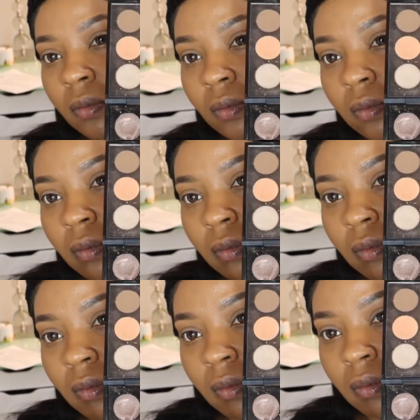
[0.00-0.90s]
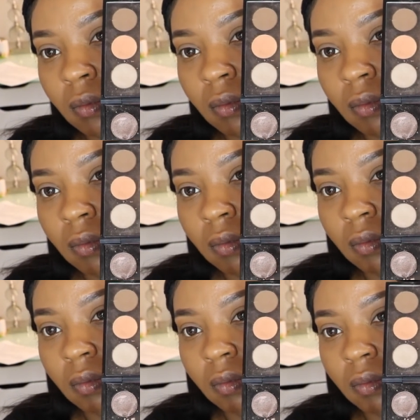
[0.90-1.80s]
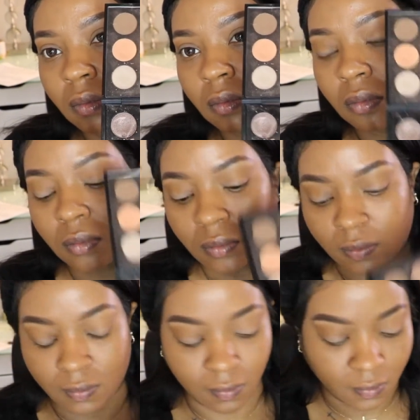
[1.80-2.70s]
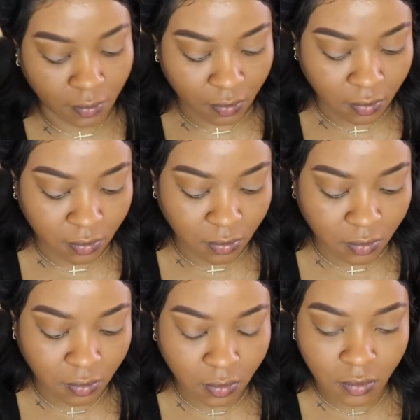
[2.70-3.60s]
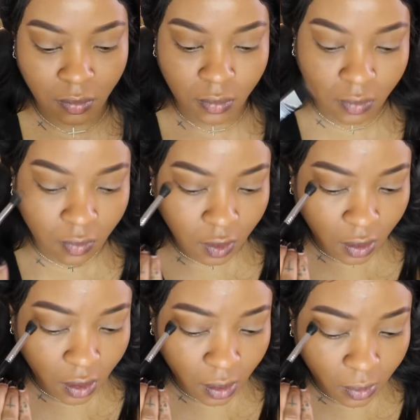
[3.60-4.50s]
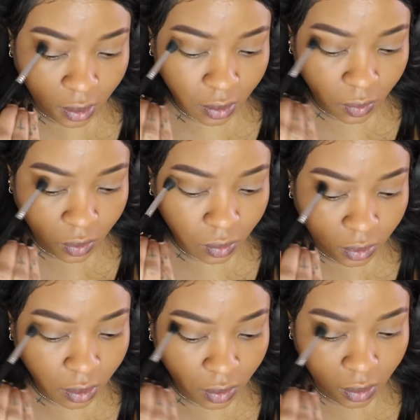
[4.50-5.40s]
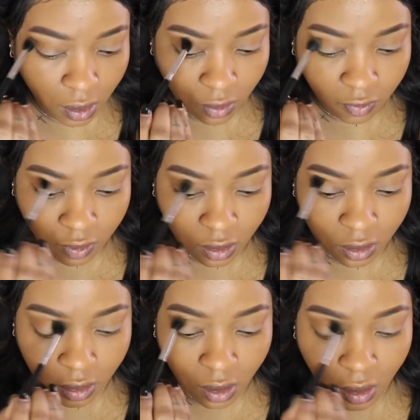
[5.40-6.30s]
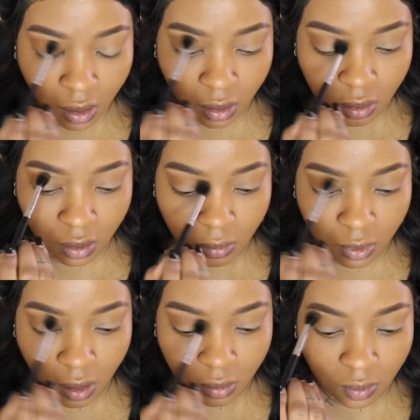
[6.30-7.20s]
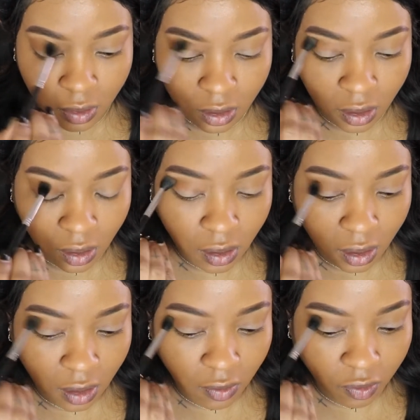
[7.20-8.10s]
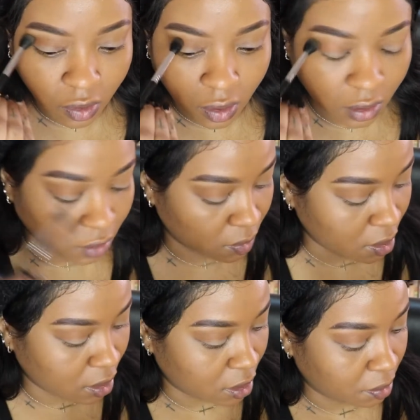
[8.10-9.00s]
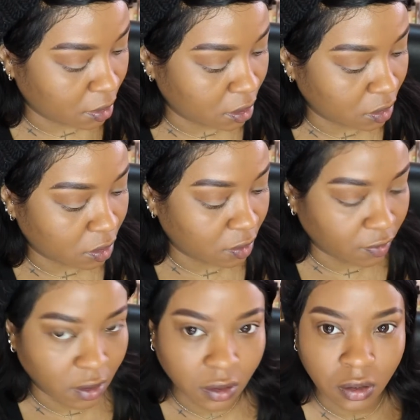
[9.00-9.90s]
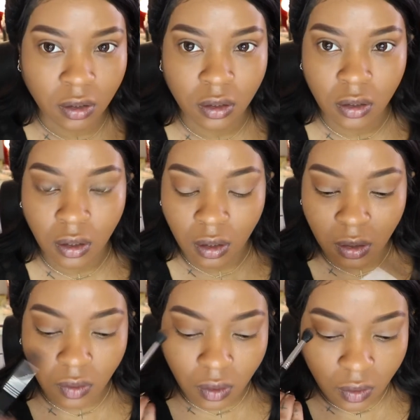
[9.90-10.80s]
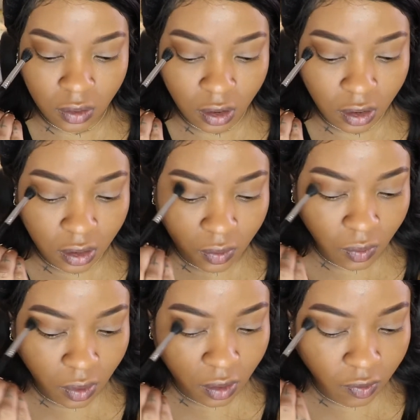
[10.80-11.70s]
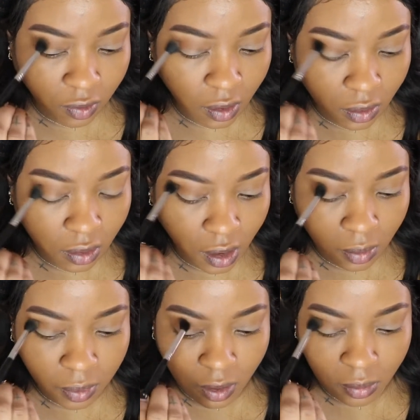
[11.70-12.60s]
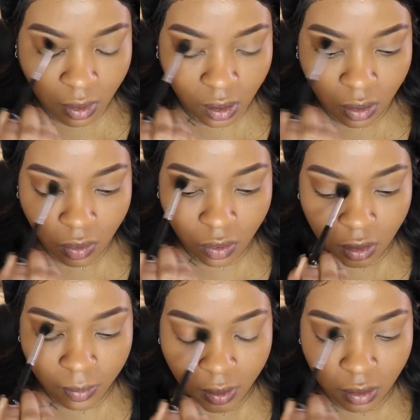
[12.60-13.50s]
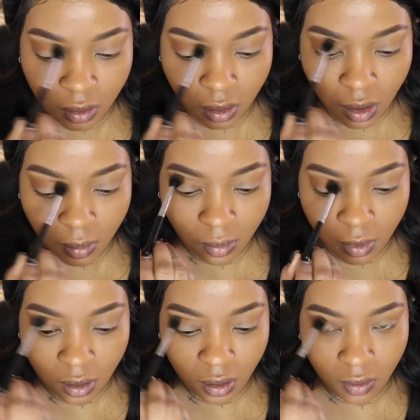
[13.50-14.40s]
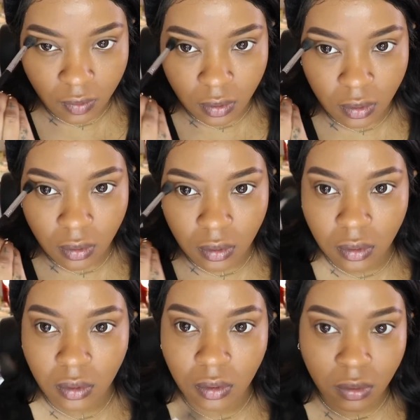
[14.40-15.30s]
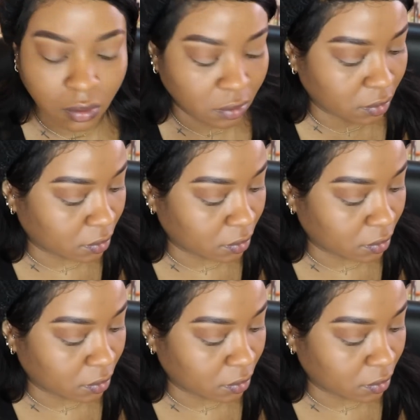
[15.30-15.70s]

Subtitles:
using that for my crease. And that's a MAC shadow. I can't remember if it's not shadow because it's not dark enough. It might be down brown. I can't remember. But anyway, I'm just using a brown that's a little bit lighter than